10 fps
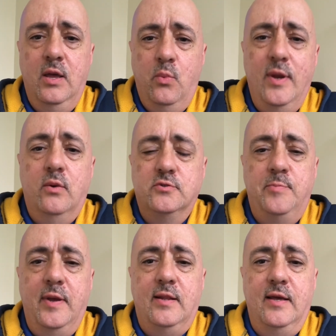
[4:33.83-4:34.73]
We don't
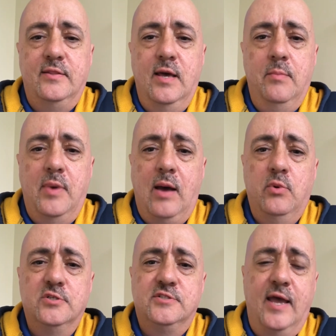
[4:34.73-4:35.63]
speak like that. But I
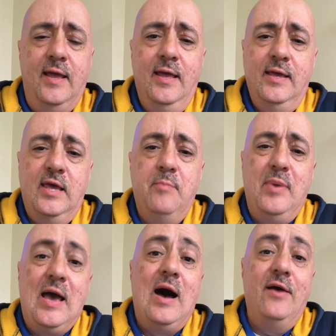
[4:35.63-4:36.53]
will say, get
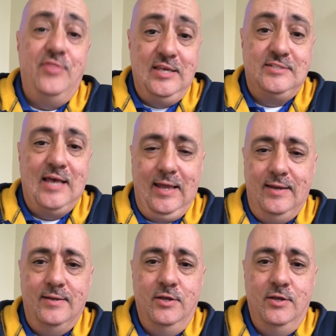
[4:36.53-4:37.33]
behind thee, Satan.